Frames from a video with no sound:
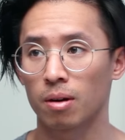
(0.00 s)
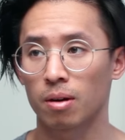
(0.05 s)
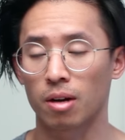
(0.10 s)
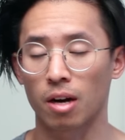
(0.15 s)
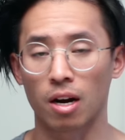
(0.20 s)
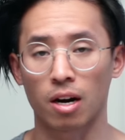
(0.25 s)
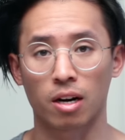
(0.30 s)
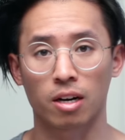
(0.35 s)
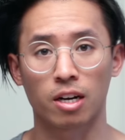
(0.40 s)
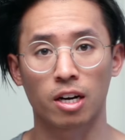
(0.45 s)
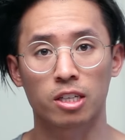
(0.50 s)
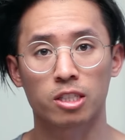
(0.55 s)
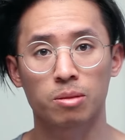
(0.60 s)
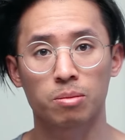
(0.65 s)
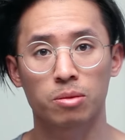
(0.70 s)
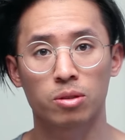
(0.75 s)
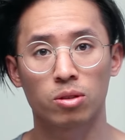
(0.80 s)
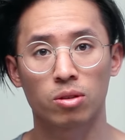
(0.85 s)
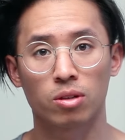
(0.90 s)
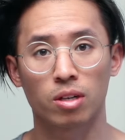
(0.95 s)
got
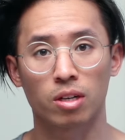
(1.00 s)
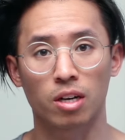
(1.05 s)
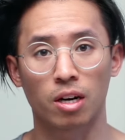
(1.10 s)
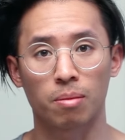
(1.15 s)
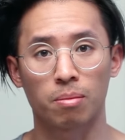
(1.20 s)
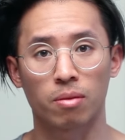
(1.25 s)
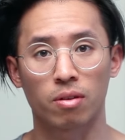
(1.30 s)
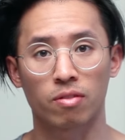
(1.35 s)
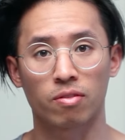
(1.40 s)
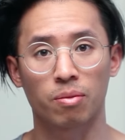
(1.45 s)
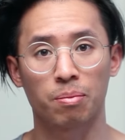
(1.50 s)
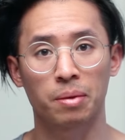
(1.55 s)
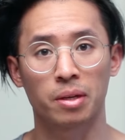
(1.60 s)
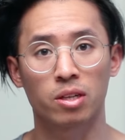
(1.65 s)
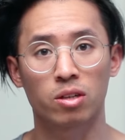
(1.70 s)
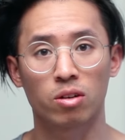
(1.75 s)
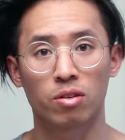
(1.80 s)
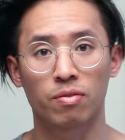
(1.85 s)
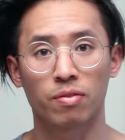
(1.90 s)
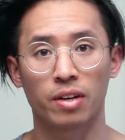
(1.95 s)
accustomed to it, got more
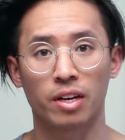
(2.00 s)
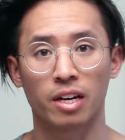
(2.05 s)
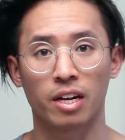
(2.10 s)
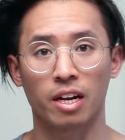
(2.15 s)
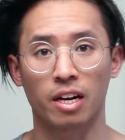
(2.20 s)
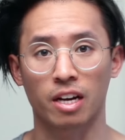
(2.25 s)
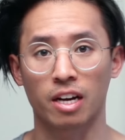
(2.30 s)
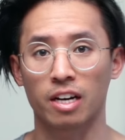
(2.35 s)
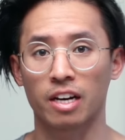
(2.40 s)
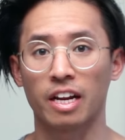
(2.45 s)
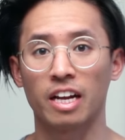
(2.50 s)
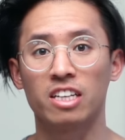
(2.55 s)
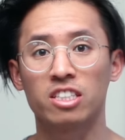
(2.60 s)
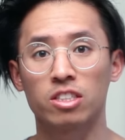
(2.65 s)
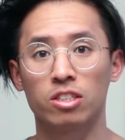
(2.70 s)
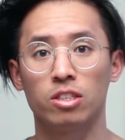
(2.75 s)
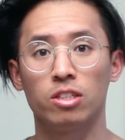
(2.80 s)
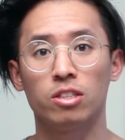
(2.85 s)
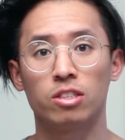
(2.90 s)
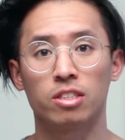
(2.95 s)
familiar with it, and kind of
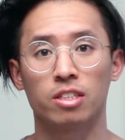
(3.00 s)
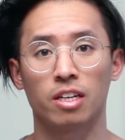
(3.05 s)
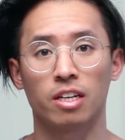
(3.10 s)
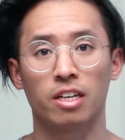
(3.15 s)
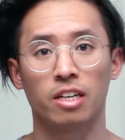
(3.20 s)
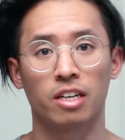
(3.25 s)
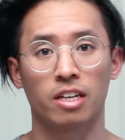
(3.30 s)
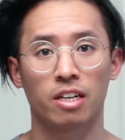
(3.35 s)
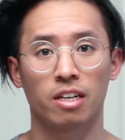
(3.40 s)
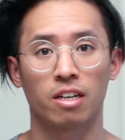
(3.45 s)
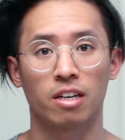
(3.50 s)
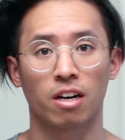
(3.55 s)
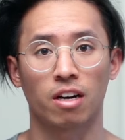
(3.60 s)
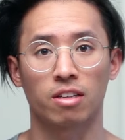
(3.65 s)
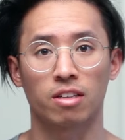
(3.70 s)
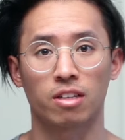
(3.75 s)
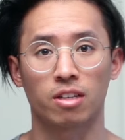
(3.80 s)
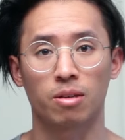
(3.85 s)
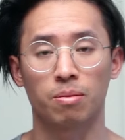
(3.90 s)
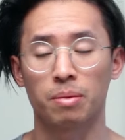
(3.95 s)
introduced it here
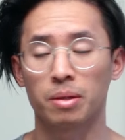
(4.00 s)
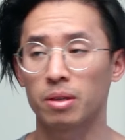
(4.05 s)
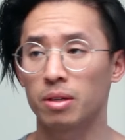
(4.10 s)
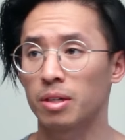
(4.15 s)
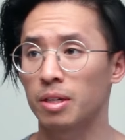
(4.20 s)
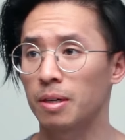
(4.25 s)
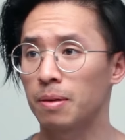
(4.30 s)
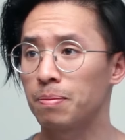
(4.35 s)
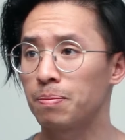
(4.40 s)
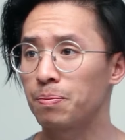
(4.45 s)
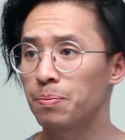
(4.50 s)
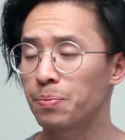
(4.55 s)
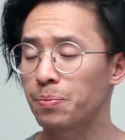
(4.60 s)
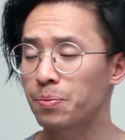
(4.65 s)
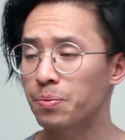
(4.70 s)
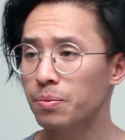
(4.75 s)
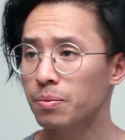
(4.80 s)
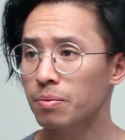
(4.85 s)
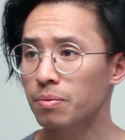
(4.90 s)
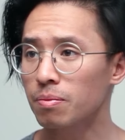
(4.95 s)
on the community.
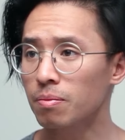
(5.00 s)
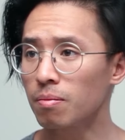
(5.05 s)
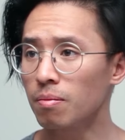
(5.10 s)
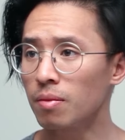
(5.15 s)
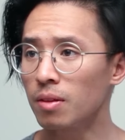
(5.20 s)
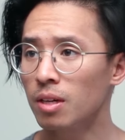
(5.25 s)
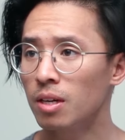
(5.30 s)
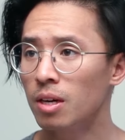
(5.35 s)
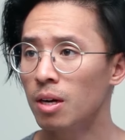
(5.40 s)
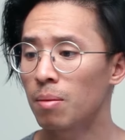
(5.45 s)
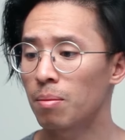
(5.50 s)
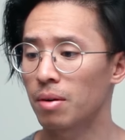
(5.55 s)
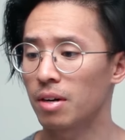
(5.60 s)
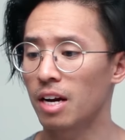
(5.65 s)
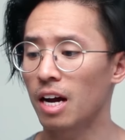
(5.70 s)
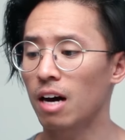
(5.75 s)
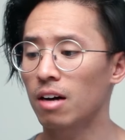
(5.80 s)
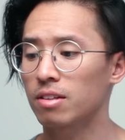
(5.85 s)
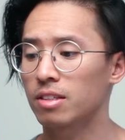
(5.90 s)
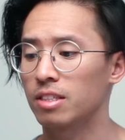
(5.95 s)
But
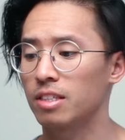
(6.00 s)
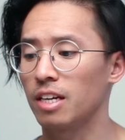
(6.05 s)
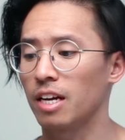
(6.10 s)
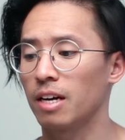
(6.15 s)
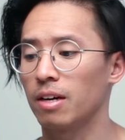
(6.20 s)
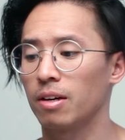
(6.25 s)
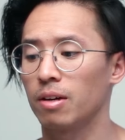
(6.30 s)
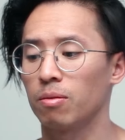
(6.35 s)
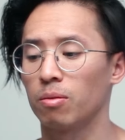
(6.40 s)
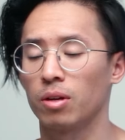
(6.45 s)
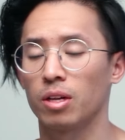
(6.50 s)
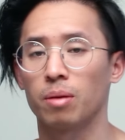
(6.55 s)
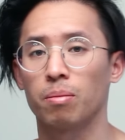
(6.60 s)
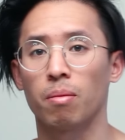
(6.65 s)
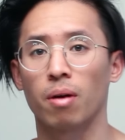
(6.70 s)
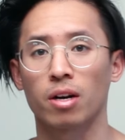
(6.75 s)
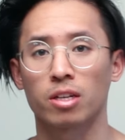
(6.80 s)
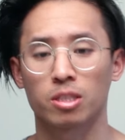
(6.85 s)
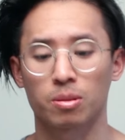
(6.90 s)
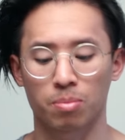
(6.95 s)
now today it really
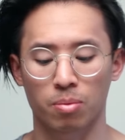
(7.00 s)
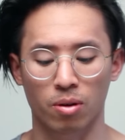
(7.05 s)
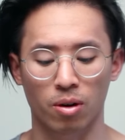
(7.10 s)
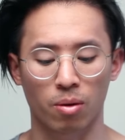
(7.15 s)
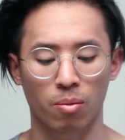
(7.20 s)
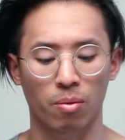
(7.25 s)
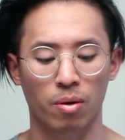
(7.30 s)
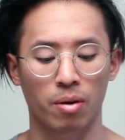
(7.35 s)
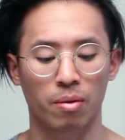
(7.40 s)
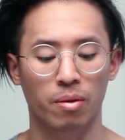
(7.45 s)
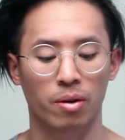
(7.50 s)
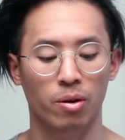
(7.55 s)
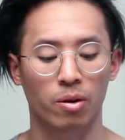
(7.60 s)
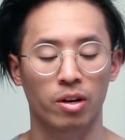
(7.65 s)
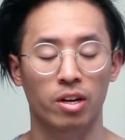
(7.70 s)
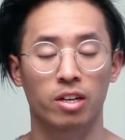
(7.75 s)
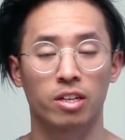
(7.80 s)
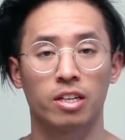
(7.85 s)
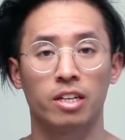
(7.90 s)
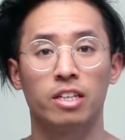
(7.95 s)
marks the point where we're
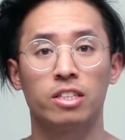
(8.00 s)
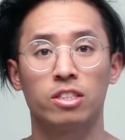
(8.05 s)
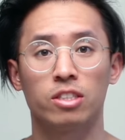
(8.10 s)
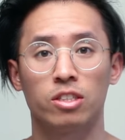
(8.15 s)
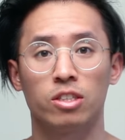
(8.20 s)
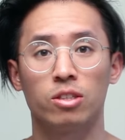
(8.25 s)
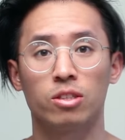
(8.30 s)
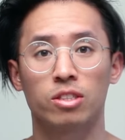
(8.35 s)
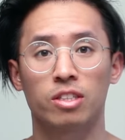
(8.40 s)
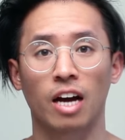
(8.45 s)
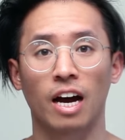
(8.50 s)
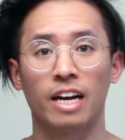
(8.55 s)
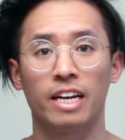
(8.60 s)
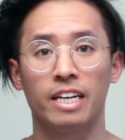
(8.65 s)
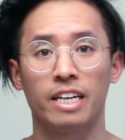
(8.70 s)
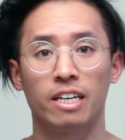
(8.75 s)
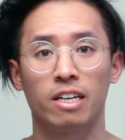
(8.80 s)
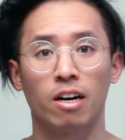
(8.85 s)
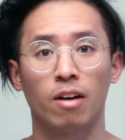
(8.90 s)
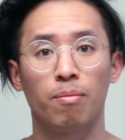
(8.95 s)
going to introduce the
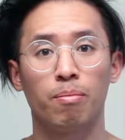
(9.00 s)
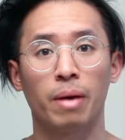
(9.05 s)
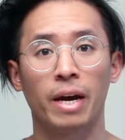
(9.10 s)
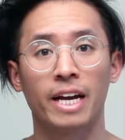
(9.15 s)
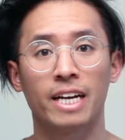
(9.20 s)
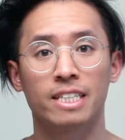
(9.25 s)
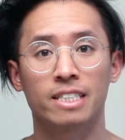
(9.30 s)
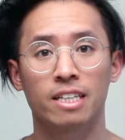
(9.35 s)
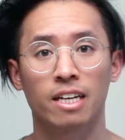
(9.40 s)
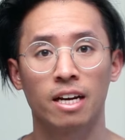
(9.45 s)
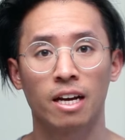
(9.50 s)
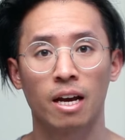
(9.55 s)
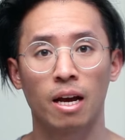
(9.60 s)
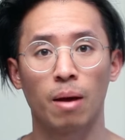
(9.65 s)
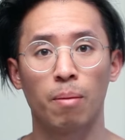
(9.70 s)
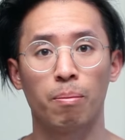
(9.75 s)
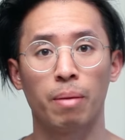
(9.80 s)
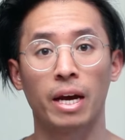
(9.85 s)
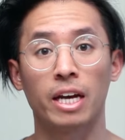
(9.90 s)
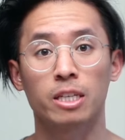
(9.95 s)
idea of paste
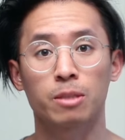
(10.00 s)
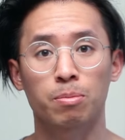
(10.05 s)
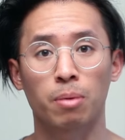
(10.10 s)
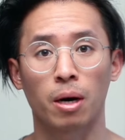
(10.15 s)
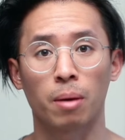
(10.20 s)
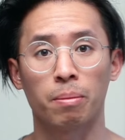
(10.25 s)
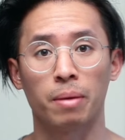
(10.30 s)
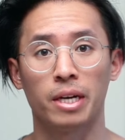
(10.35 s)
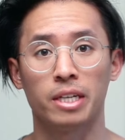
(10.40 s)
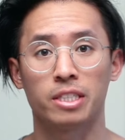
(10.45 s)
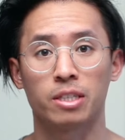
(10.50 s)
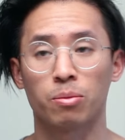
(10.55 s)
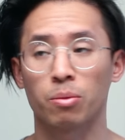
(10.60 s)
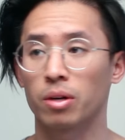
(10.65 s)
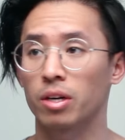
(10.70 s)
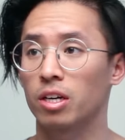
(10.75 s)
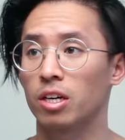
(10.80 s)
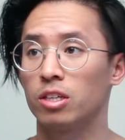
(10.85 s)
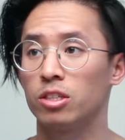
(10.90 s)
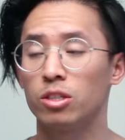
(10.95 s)
and paste pomades and
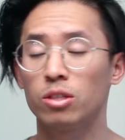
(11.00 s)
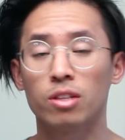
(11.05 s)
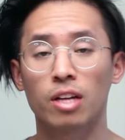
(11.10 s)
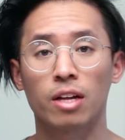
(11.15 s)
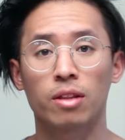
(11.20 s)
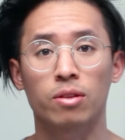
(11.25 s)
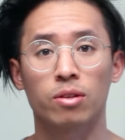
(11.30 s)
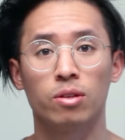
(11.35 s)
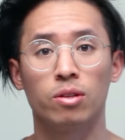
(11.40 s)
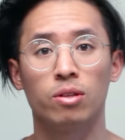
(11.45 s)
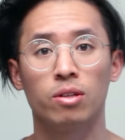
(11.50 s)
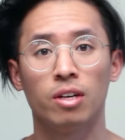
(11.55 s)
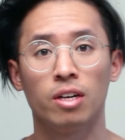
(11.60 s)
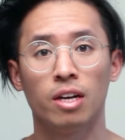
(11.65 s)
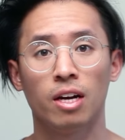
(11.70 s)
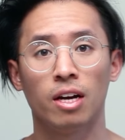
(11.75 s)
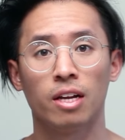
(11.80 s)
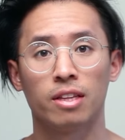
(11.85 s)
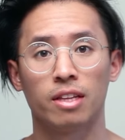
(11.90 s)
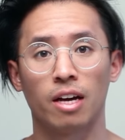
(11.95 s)
we're going to do that through
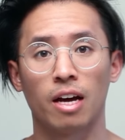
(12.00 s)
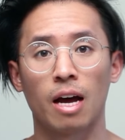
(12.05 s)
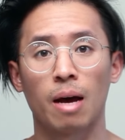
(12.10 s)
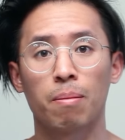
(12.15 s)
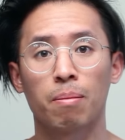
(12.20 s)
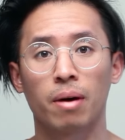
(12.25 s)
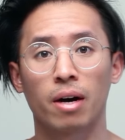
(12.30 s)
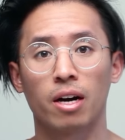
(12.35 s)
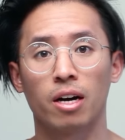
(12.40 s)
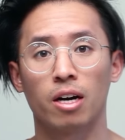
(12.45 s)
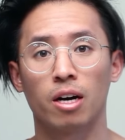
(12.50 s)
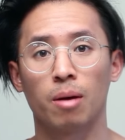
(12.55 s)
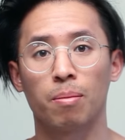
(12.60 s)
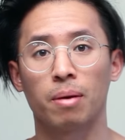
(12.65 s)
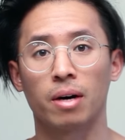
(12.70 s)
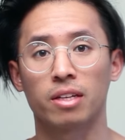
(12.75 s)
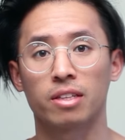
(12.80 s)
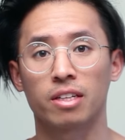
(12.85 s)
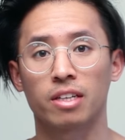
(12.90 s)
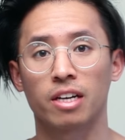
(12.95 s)
the Empire
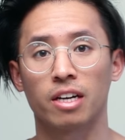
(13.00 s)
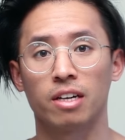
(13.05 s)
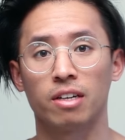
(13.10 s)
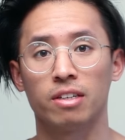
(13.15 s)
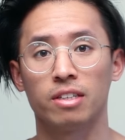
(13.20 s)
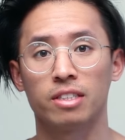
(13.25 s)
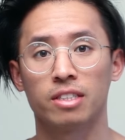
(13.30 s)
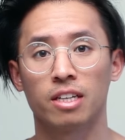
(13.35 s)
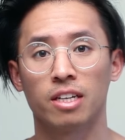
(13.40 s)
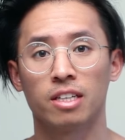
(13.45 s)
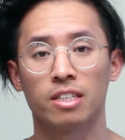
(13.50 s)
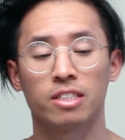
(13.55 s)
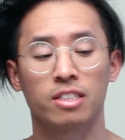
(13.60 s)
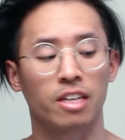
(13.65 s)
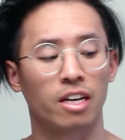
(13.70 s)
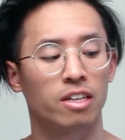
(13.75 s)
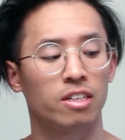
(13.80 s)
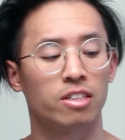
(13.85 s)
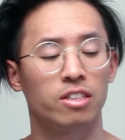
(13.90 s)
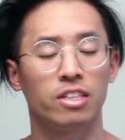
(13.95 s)
Apothecary's
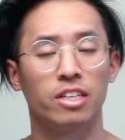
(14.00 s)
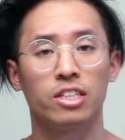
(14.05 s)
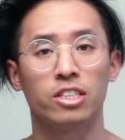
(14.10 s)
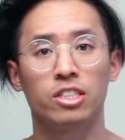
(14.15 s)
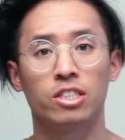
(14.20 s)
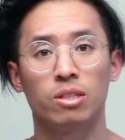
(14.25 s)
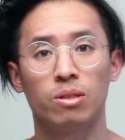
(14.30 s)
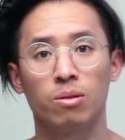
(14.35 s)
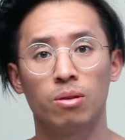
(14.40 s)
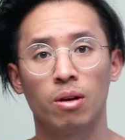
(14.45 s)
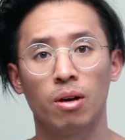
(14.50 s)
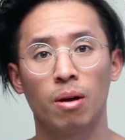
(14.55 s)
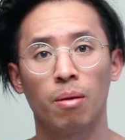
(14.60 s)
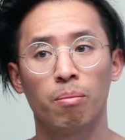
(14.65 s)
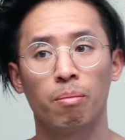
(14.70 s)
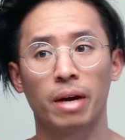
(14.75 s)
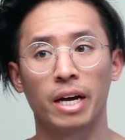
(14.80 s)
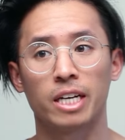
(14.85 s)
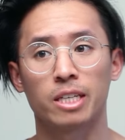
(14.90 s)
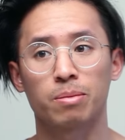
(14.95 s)
Standard Issue
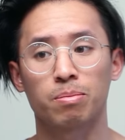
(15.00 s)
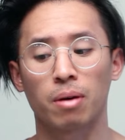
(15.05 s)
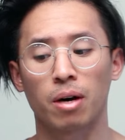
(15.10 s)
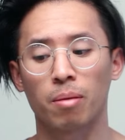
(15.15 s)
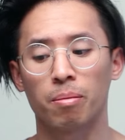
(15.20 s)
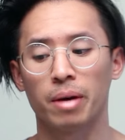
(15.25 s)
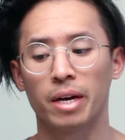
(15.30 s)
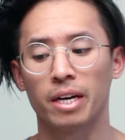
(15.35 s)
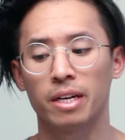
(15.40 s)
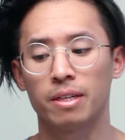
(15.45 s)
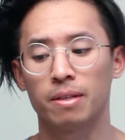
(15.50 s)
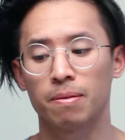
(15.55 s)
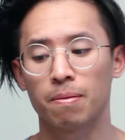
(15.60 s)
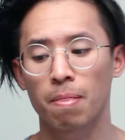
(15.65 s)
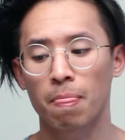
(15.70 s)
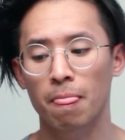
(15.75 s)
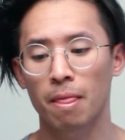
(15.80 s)
Paste Pomade.